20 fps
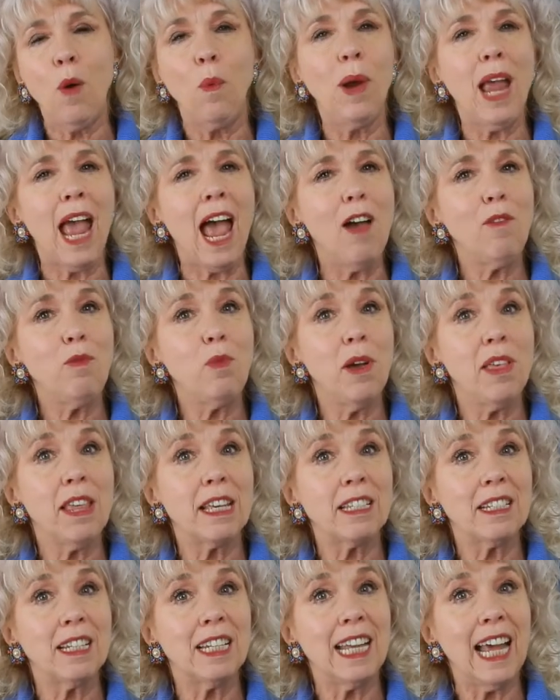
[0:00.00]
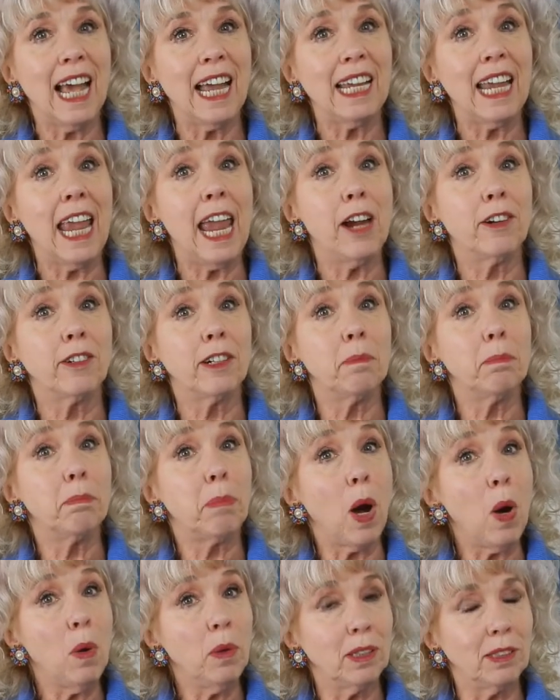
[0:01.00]
We have with us today Erin
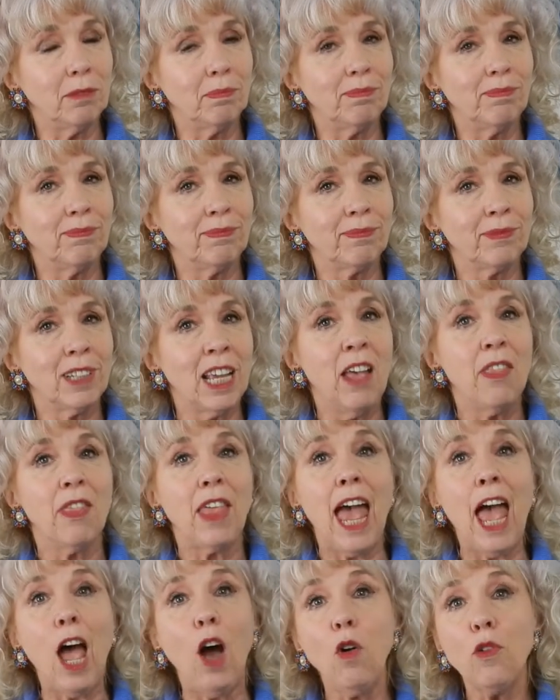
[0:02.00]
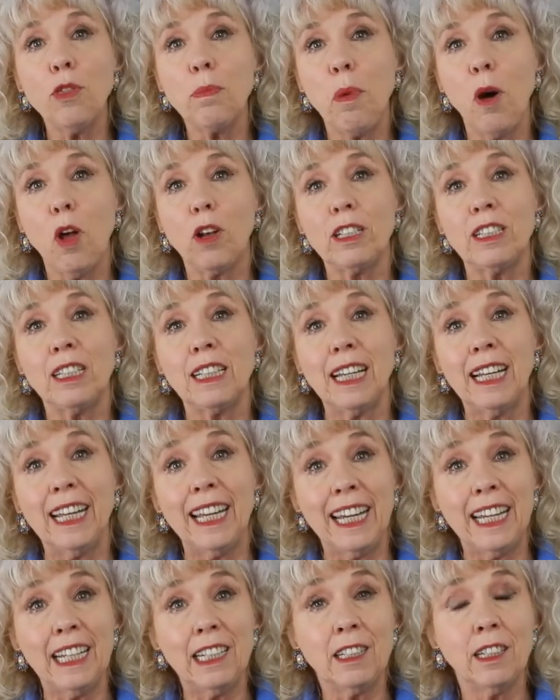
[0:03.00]
Bowen, the Health Policy
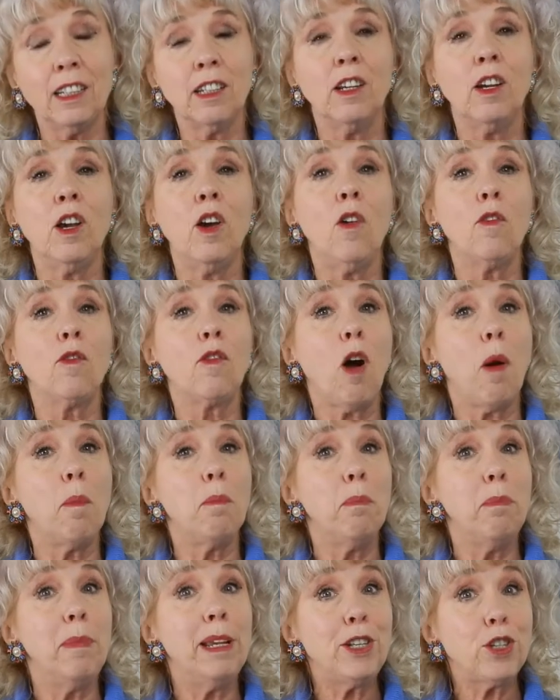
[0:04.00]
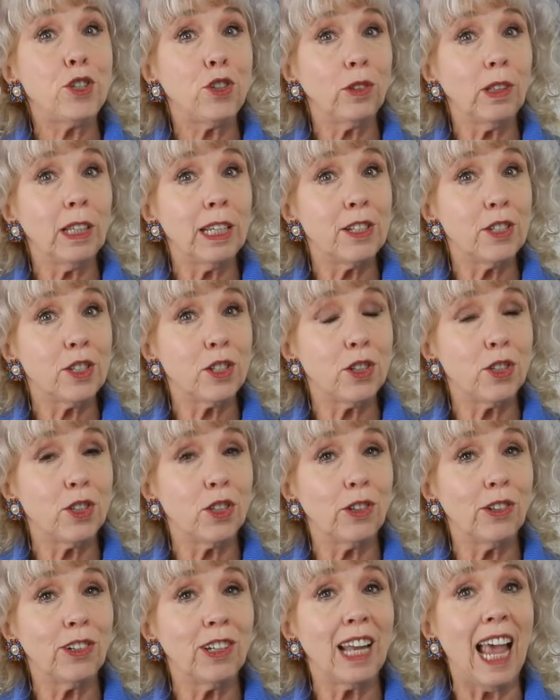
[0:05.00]
Lead from Mitchell
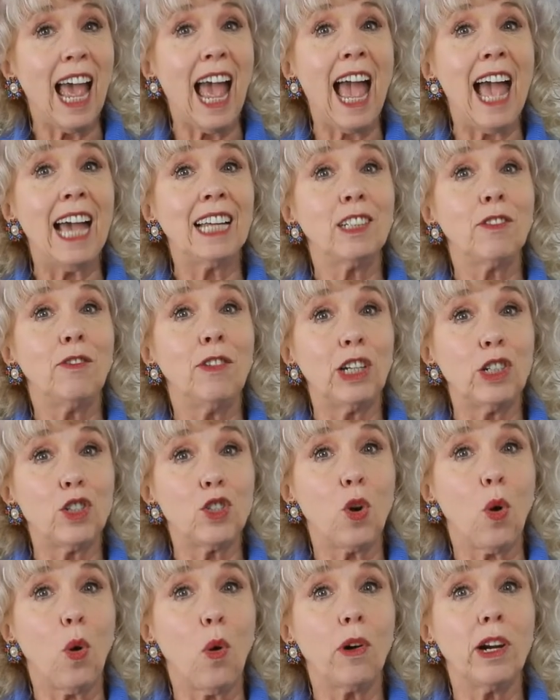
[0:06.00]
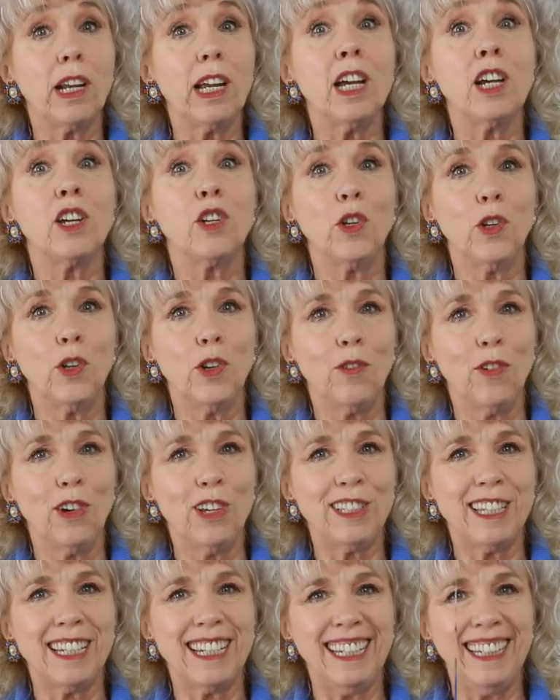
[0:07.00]
Institute at Victoria
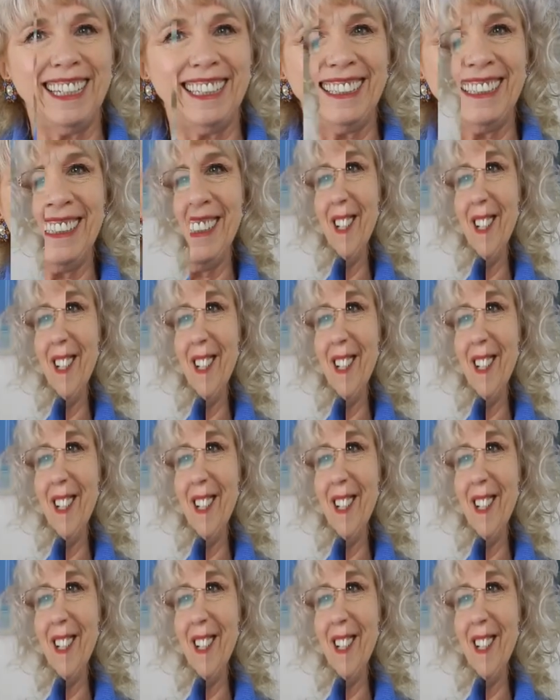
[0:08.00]
University.